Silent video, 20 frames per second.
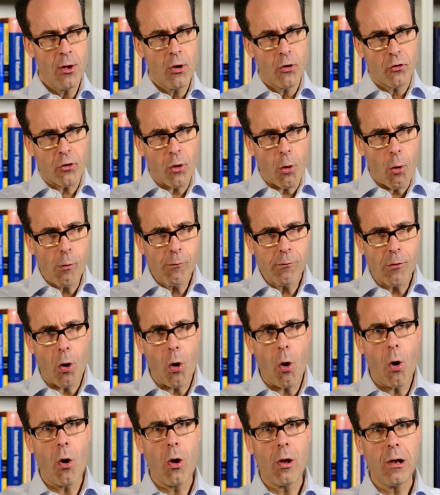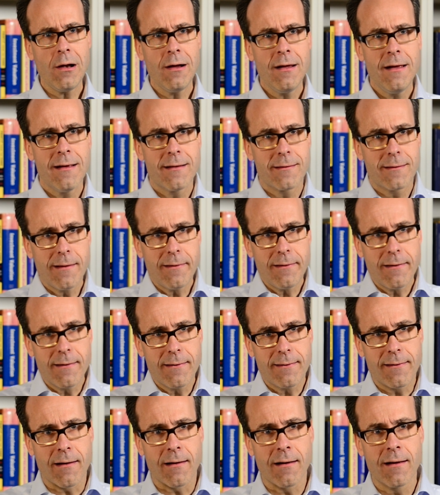So overall, this
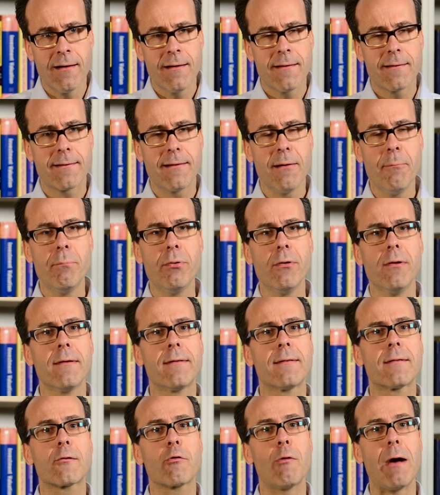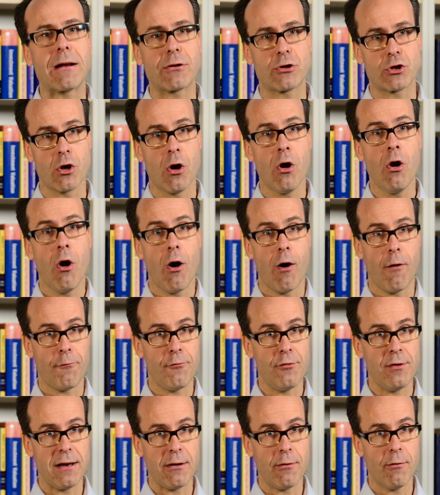is a simple structure of
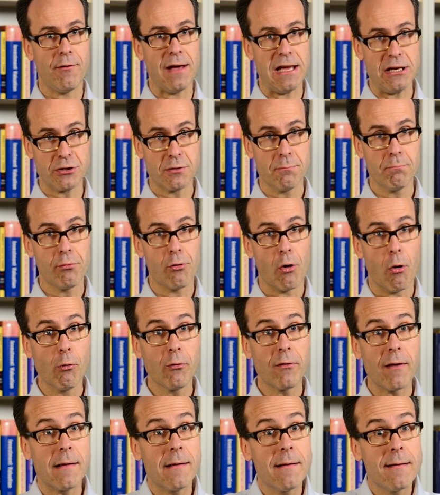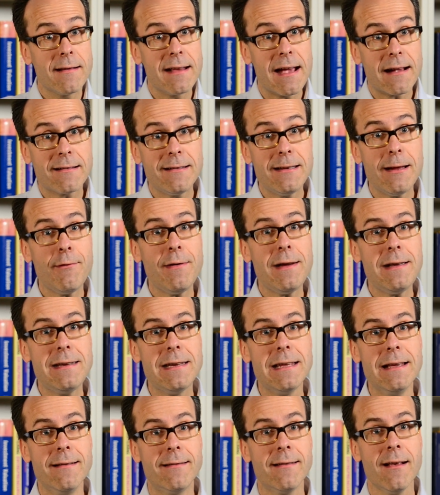an innovation process and the
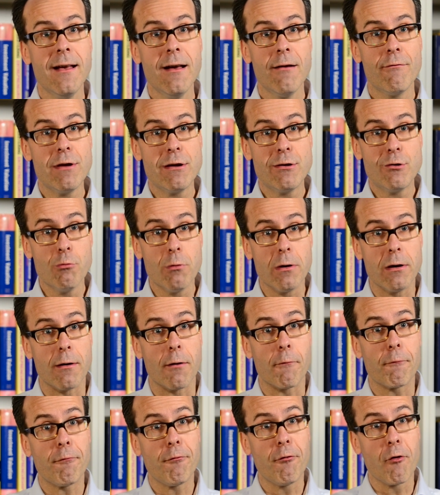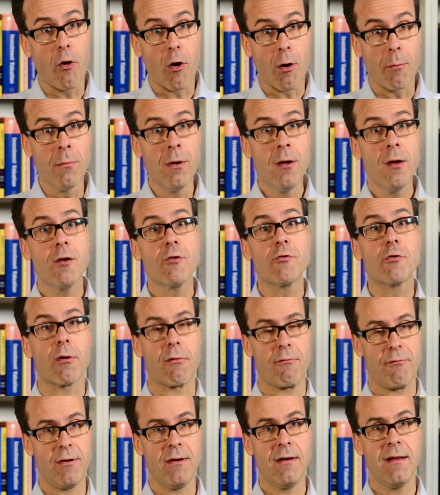activities we do in a
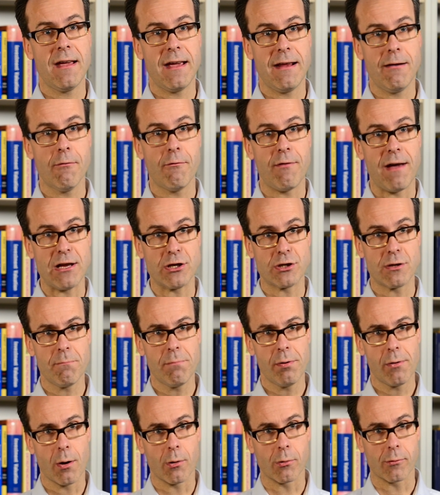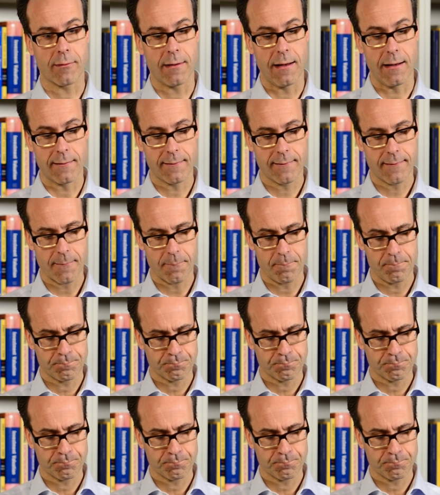firm-driven innovation process.